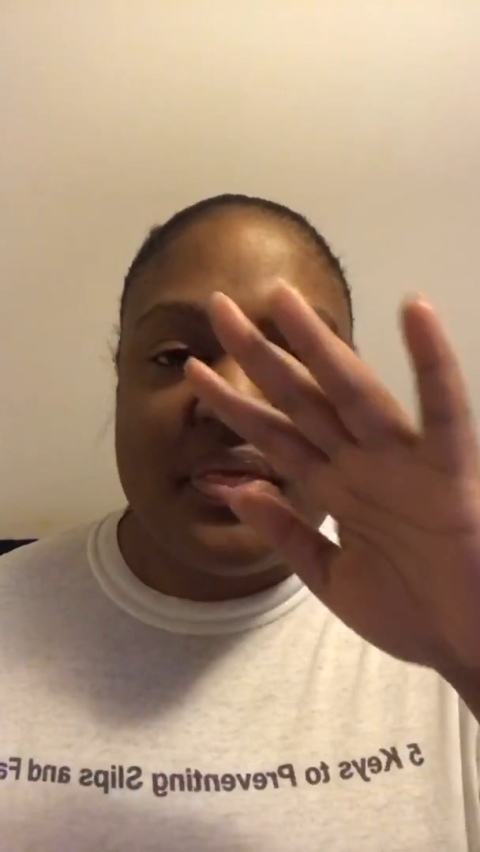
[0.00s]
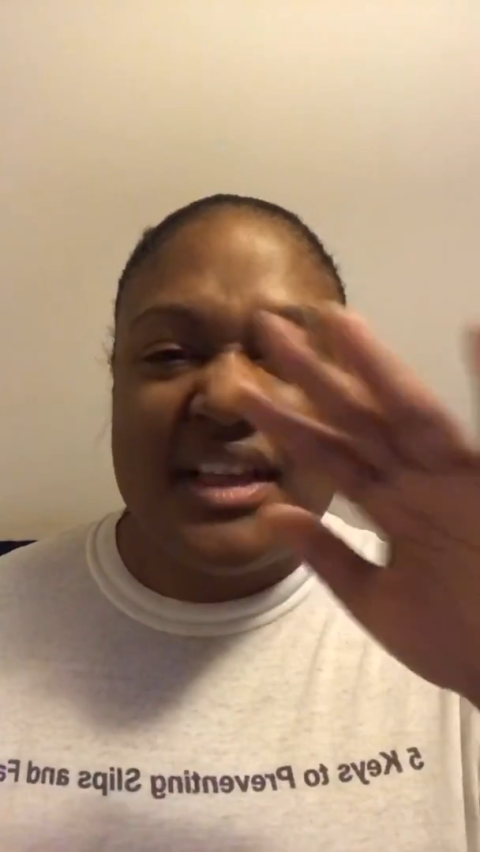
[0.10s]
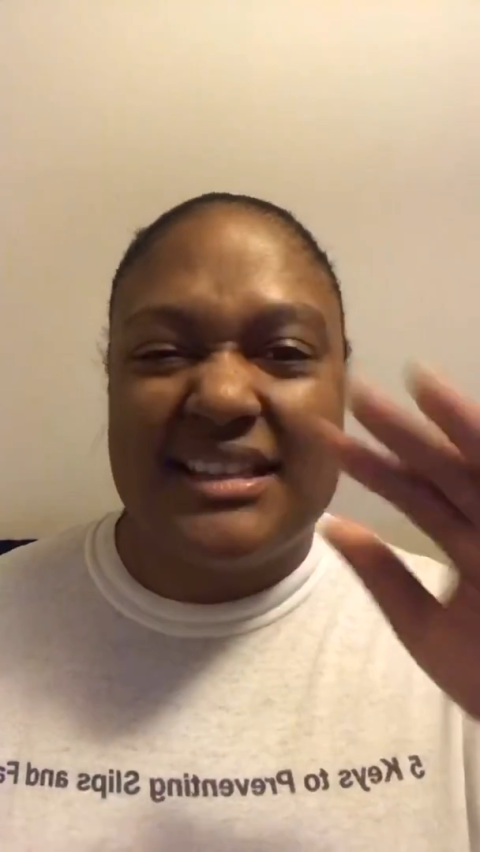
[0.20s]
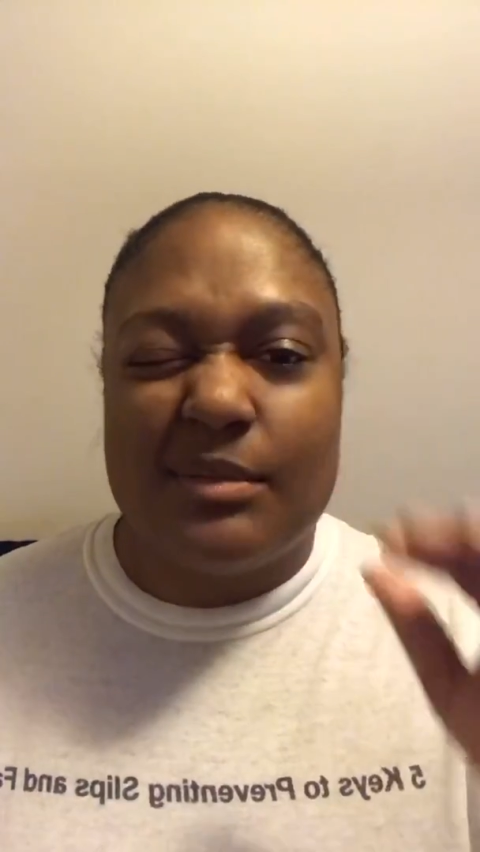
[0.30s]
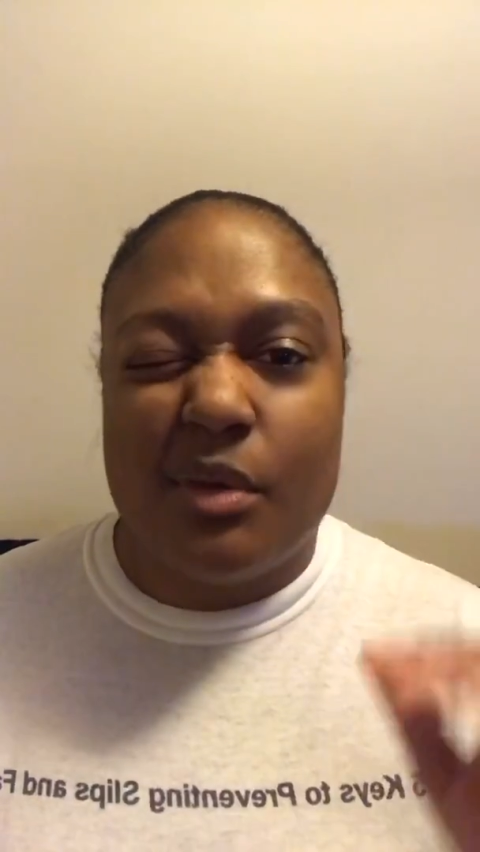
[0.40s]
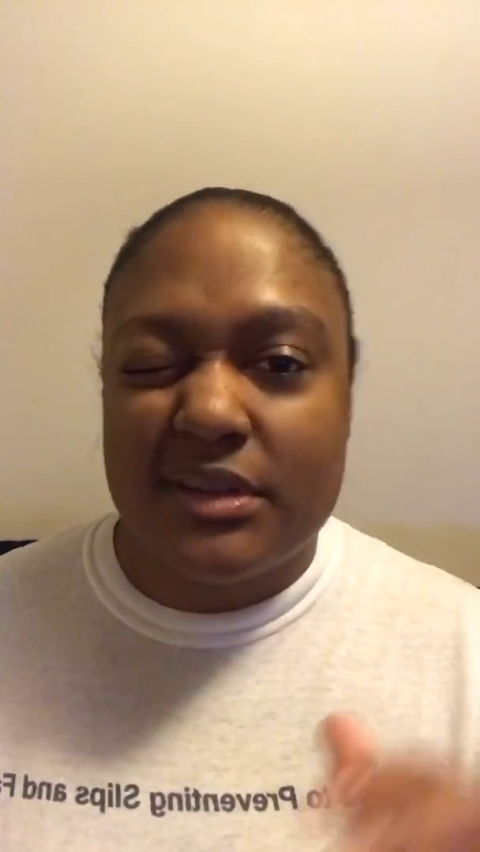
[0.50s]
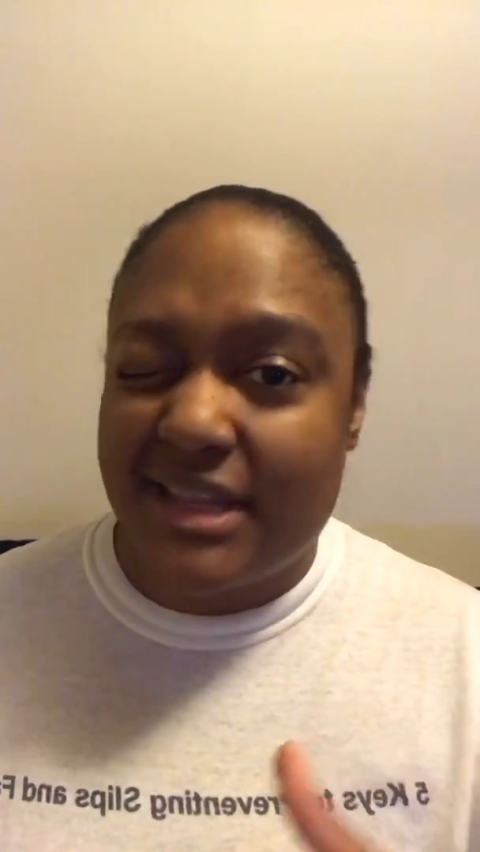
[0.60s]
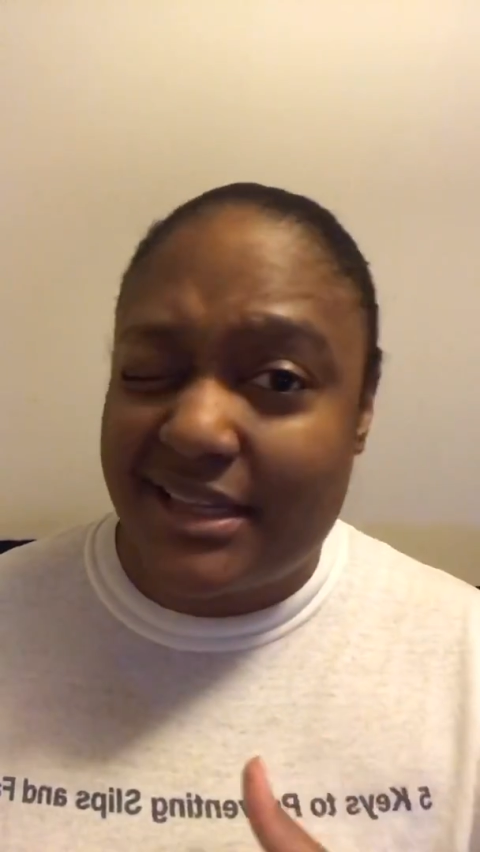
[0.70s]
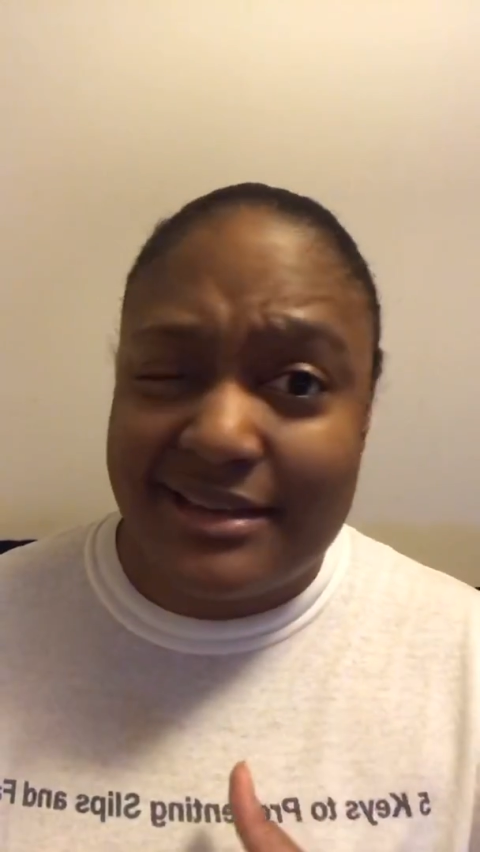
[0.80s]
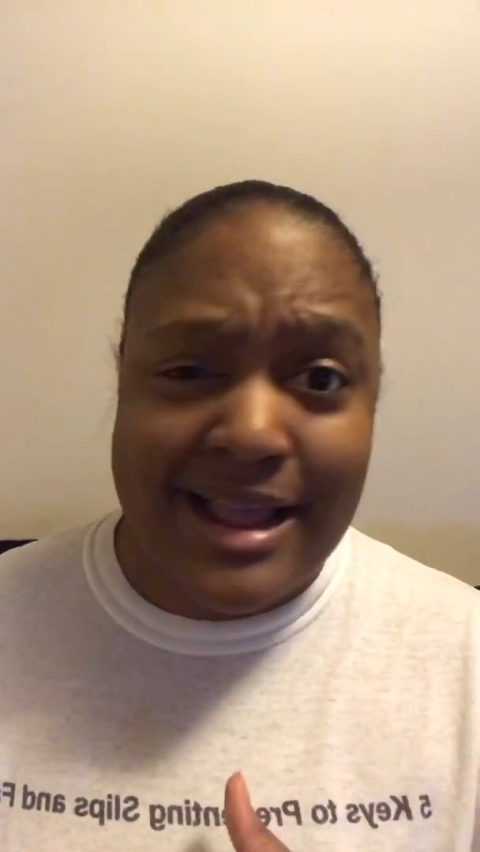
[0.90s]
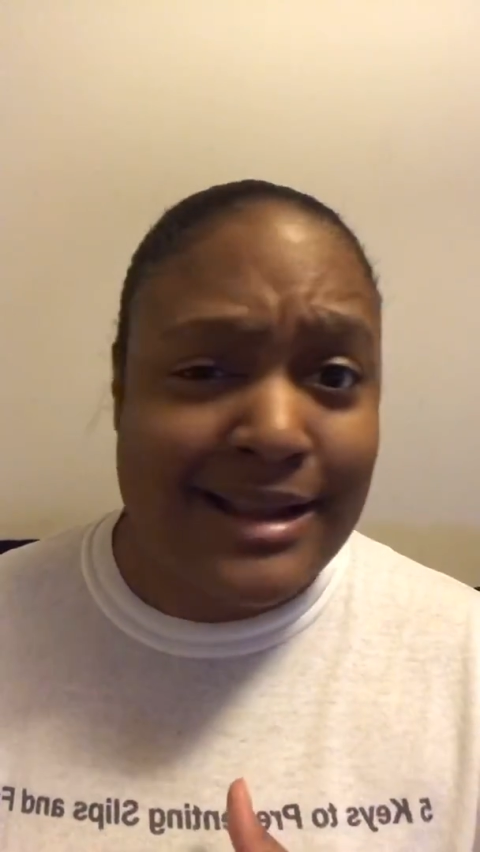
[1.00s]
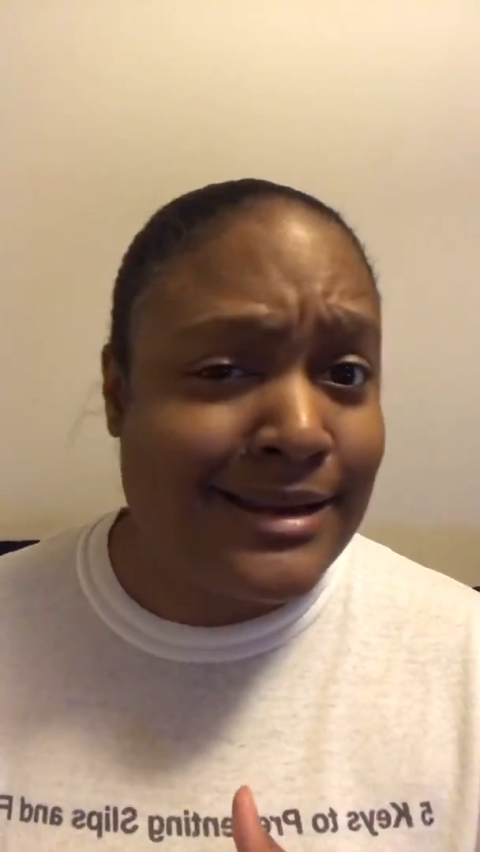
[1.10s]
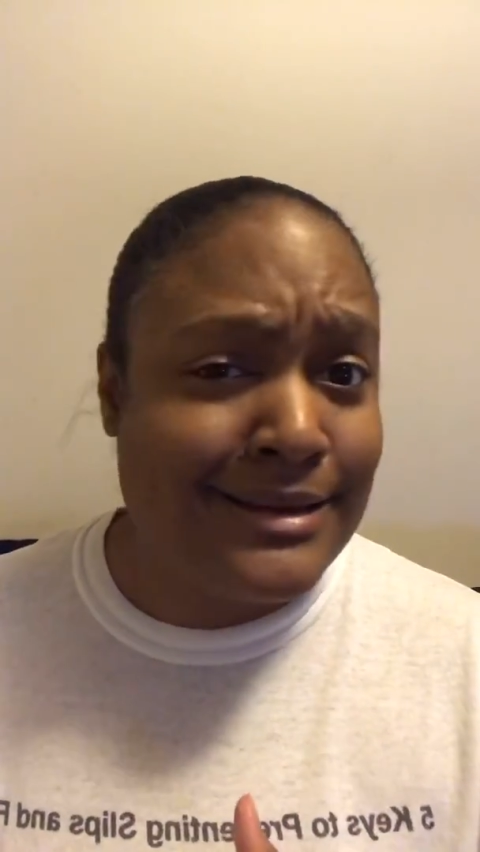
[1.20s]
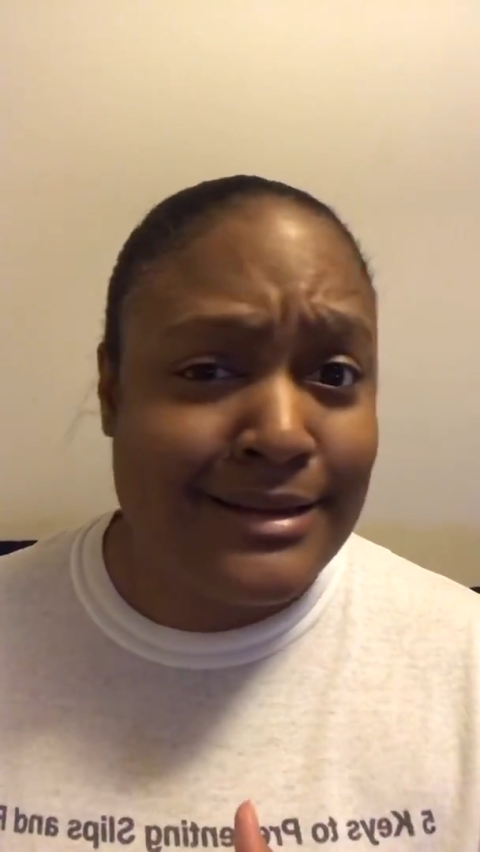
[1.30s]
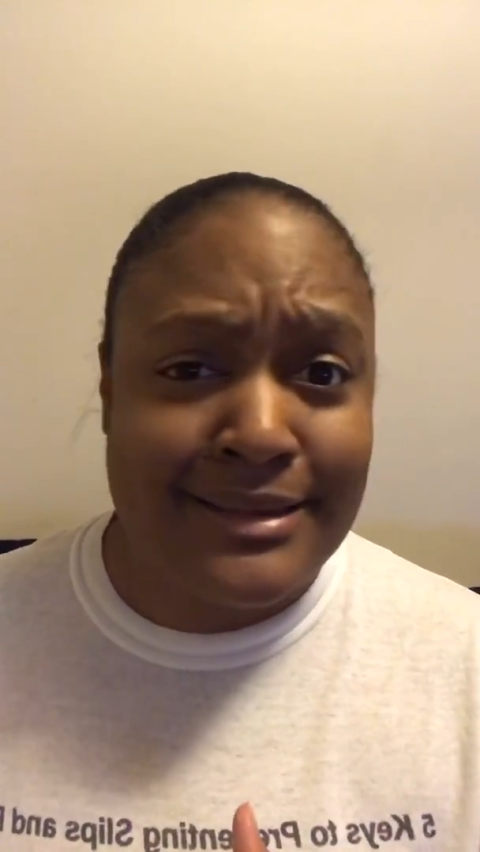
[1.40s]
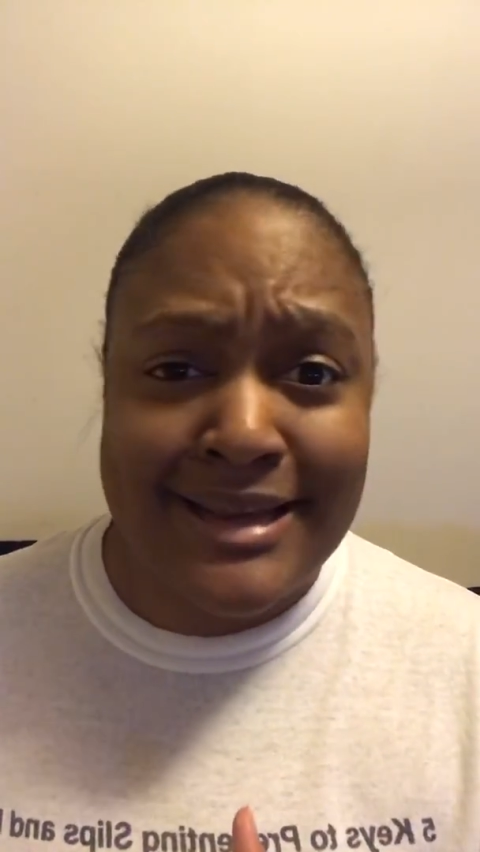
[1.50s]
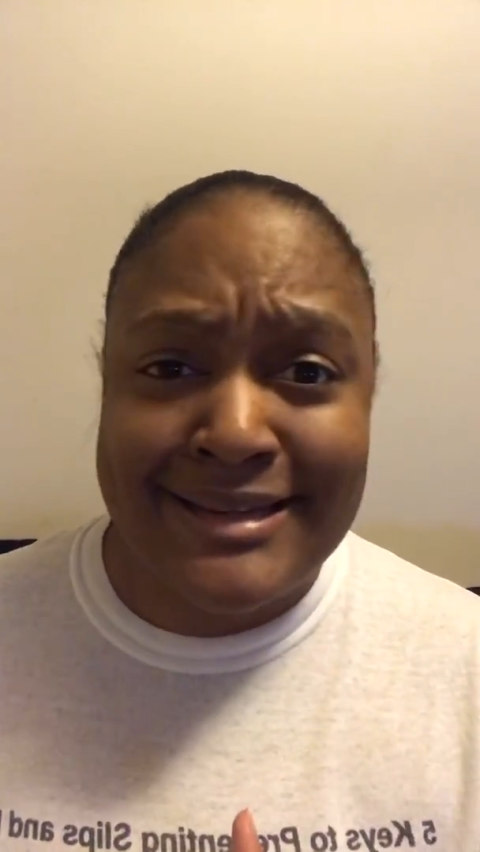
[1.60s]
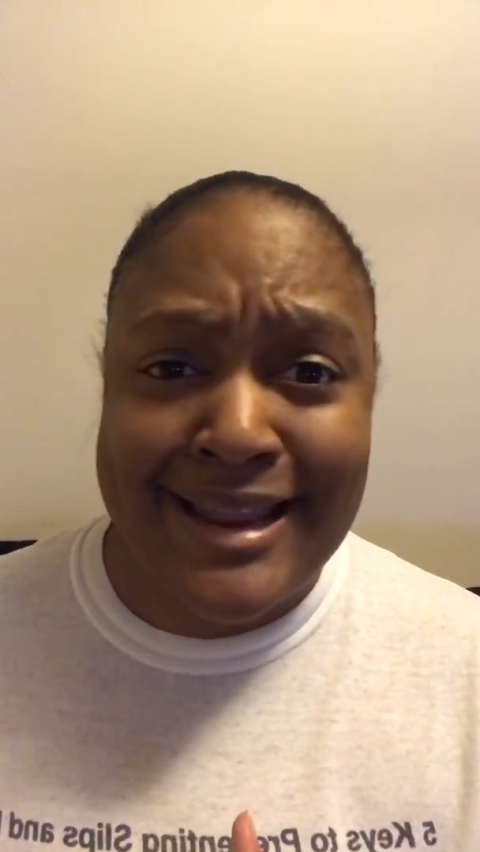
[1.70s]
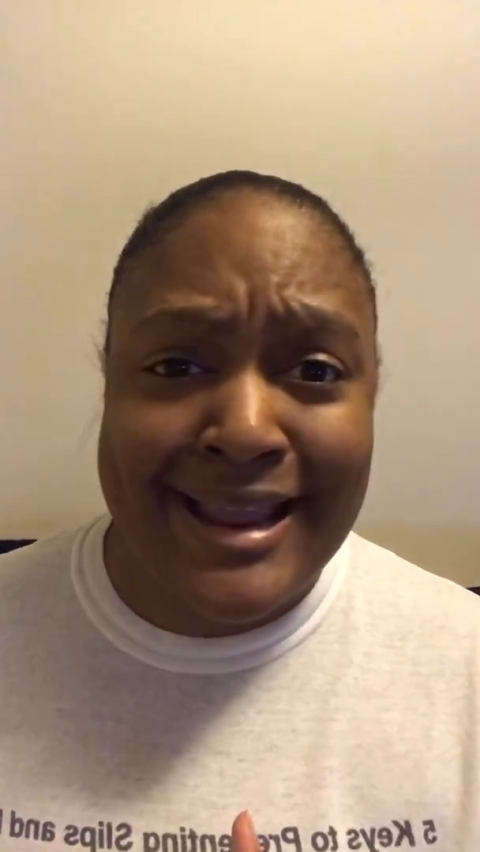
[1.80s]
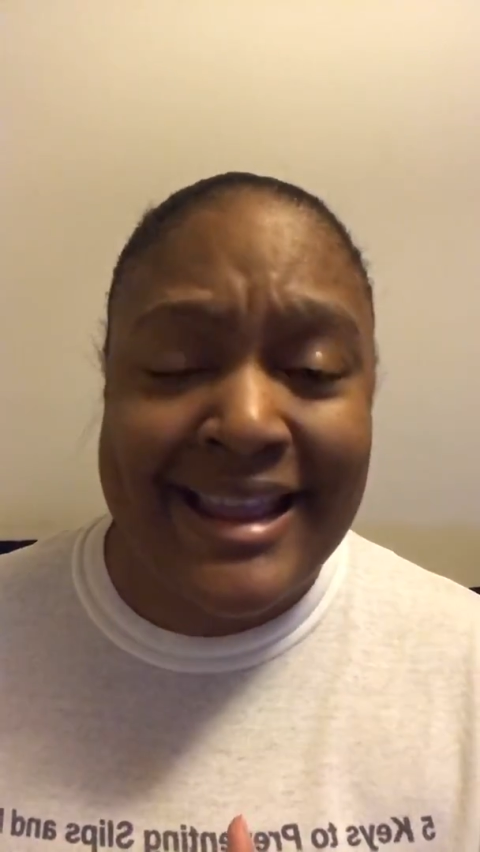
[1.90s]
things that most likely are not going to get done that
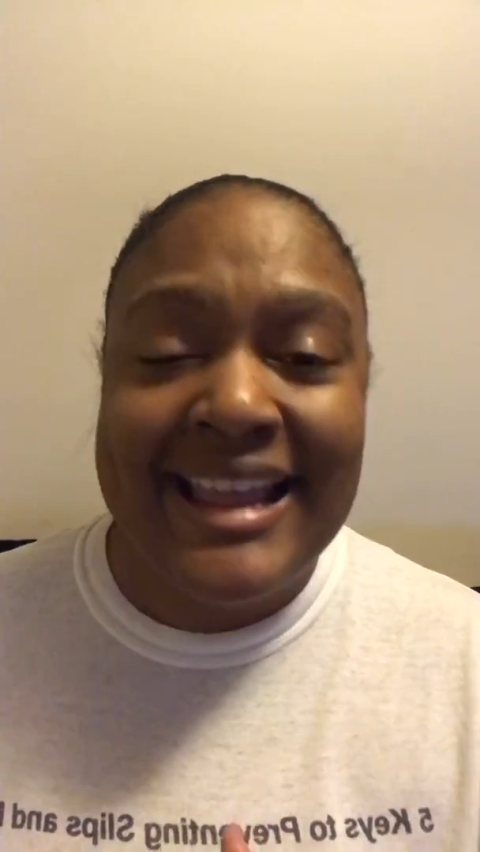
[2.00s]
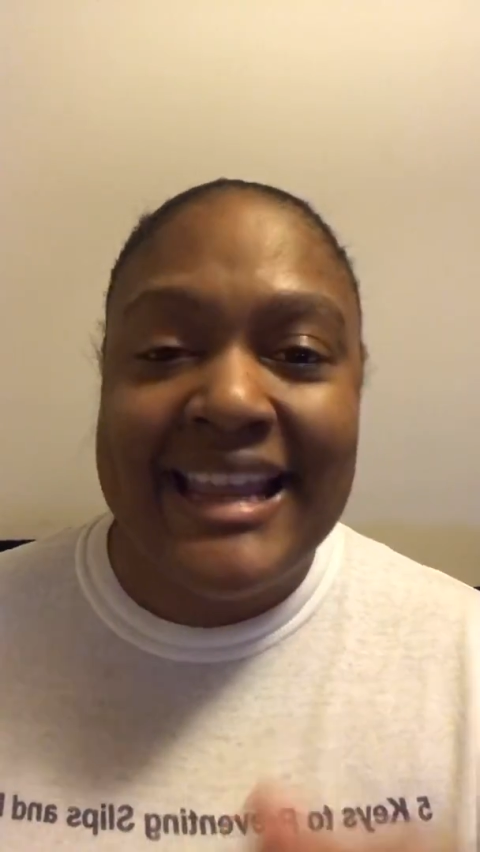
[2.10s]
day